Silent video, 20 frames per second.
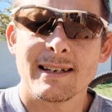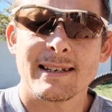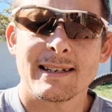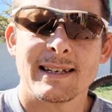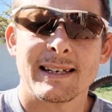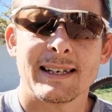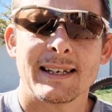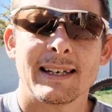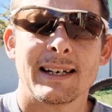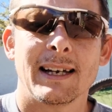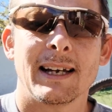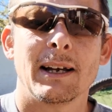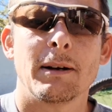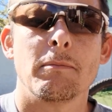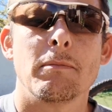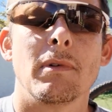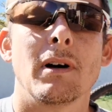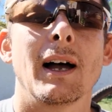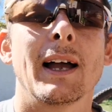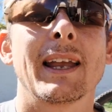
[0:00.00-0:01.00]

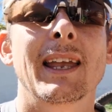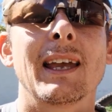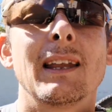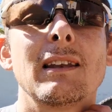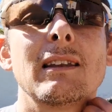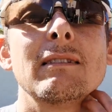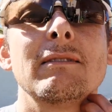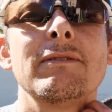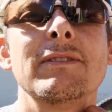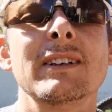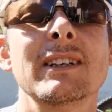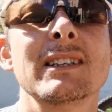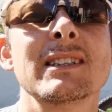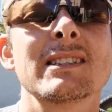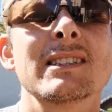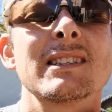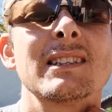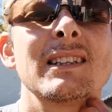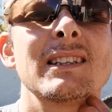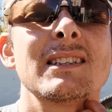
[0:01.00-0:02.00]
I can, for
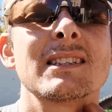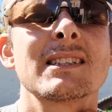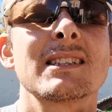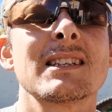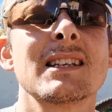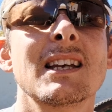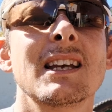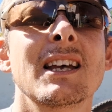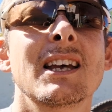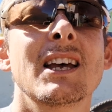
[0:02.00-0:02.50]
instance,